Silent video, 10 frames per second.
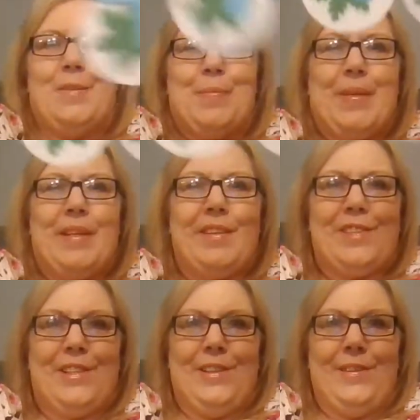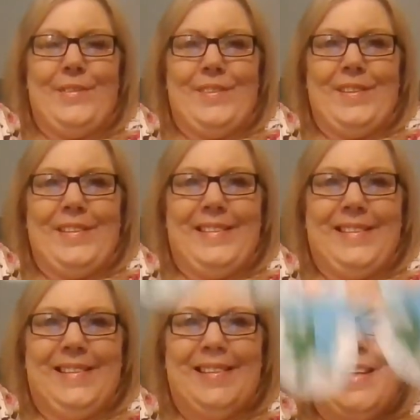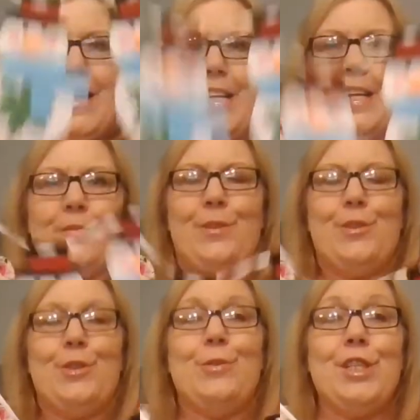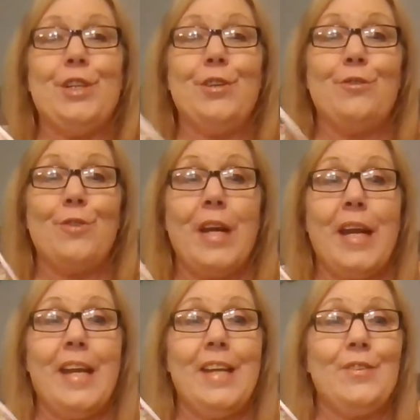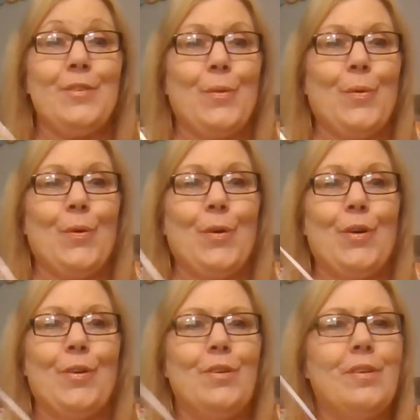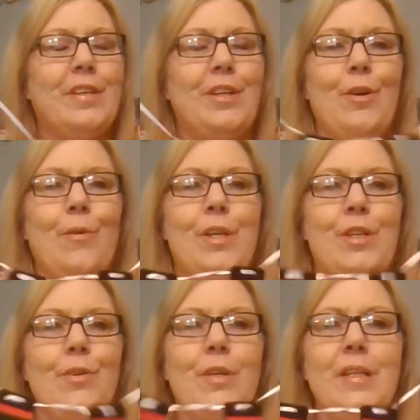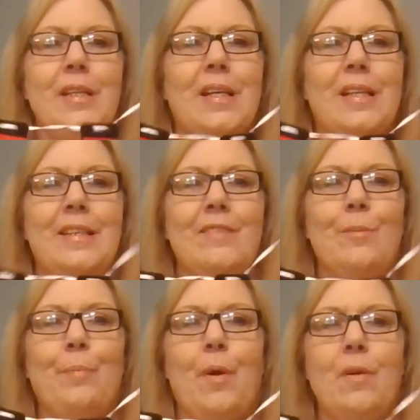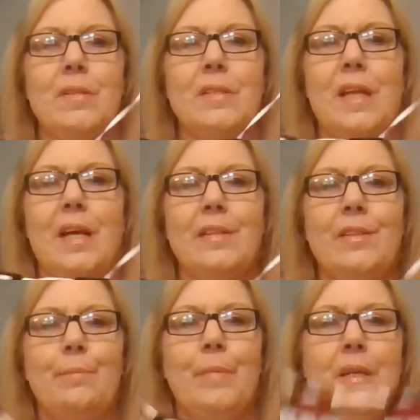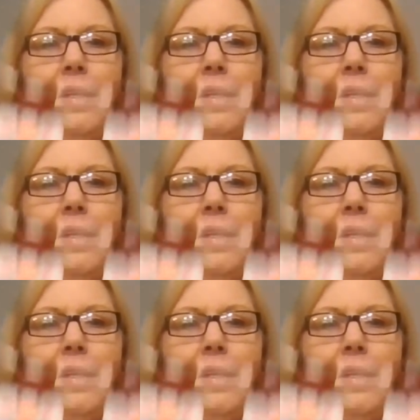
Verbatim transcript: But it's cute. You do tier trays or, you know, and you can cut these apart and tie them